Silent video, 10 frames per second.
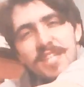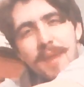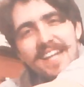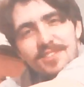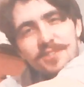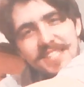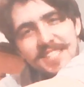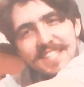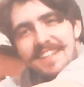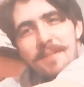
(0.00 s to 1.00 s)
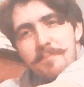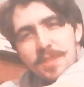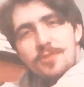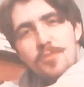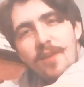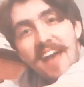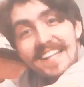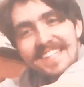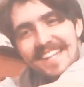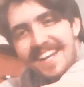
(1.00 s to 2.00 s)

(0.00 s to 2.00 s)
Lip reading: you hate stretching, you are valid.